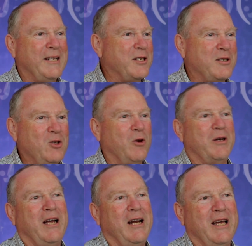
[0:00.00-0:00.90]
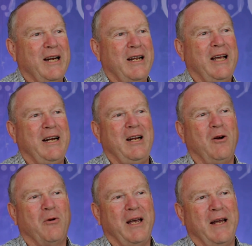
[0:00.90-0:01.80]
It's just not getting any, any
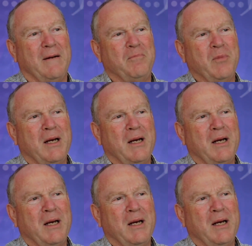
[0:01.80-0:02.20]
look in.